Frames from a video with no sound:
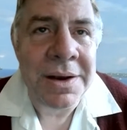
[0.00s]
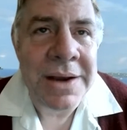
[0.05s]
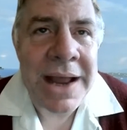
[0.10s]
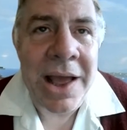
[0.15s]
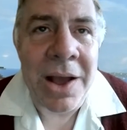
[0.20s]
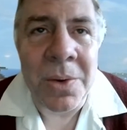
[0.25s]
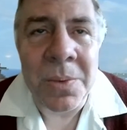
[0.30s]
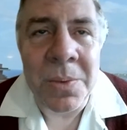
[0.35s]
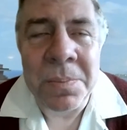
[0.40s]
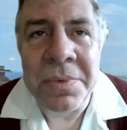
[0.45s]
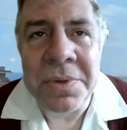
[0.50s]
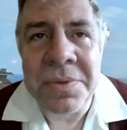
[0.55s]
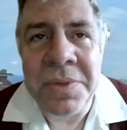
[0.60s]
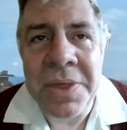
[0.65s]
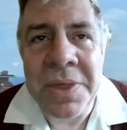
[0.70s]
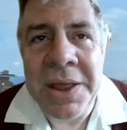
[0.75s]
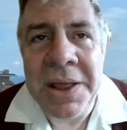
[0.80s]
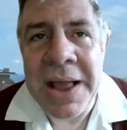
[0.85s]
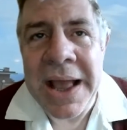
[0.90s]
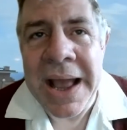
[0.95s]
Now,
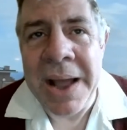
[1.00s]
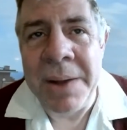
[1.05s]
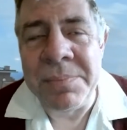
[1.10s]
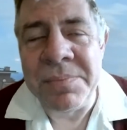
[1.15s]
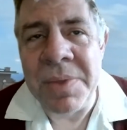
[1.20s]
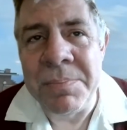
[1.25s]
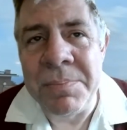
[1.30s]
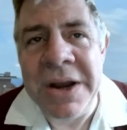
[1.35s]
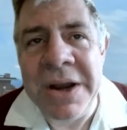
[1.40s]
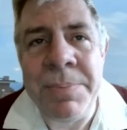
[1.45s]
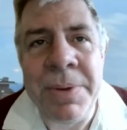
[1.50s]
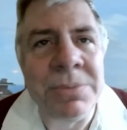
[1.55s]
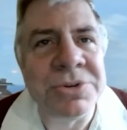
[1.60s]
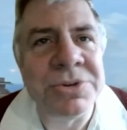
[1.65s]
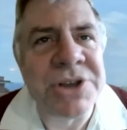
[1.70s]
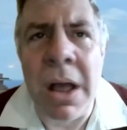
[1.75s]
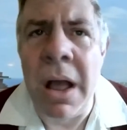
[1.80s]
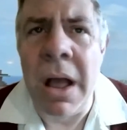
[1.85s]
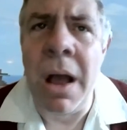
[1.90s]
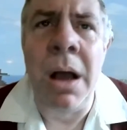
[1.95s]
the um, many
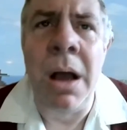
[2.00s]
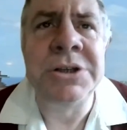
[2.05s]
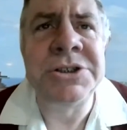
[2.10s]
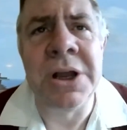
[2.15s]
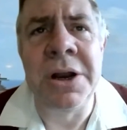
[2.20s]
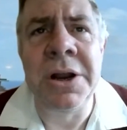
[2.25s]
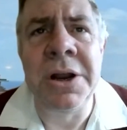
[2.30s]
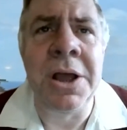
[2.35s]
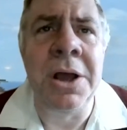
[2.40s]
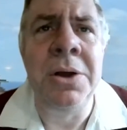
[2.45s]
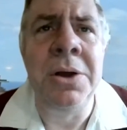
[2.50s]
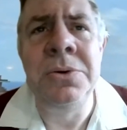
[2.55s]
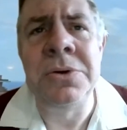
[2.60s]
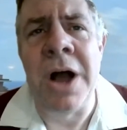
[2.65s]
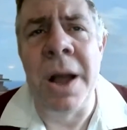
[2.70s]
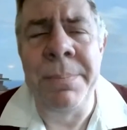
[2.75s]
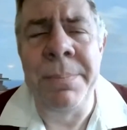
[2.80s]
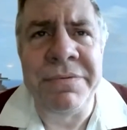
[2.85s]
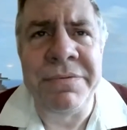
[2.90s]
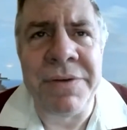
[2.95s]
people say, "Oh, it's going to go
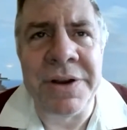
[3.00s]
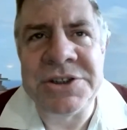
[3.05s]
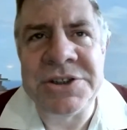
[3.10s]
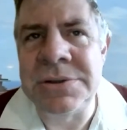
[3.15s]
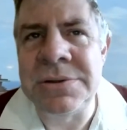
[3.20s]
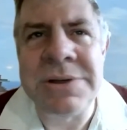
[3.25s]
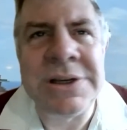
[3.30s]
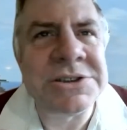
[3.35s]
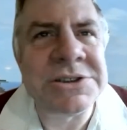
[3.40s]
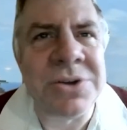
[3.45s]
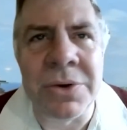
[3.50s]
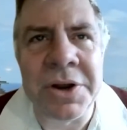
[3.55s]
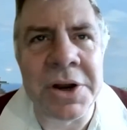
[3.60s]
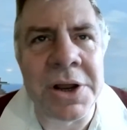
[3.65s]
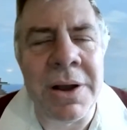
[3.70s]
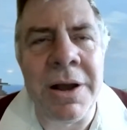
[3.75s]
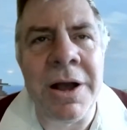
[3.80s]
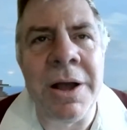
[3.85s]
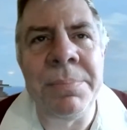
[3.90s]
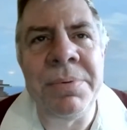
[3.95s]
hyperinflation." It's not
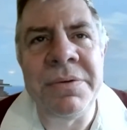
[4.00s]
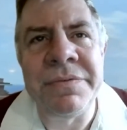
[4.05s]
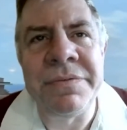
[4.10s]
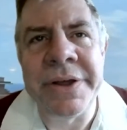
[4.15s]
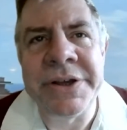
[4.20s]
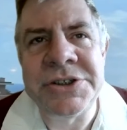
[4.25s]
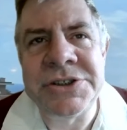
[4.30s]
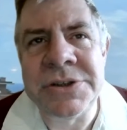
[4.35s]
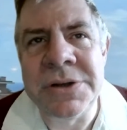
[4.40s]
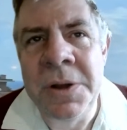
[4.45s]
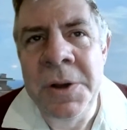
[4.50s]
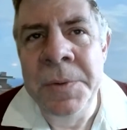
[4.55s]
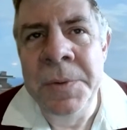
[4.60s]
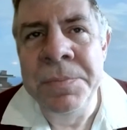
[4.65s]
going to go hyperinflation.